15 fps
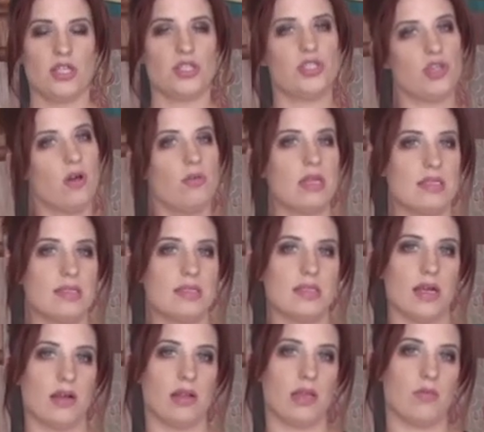don't
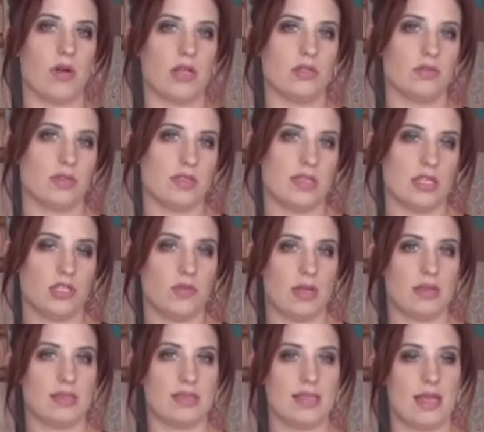necessarily want to
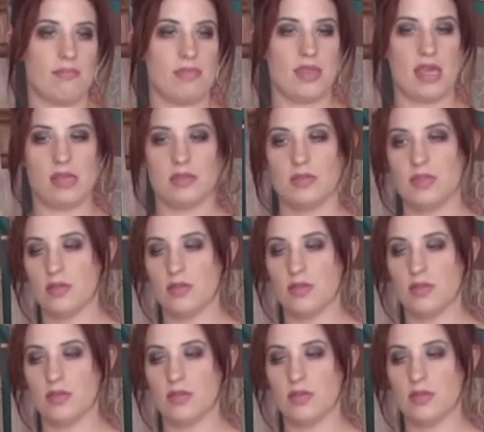accentuate the same things.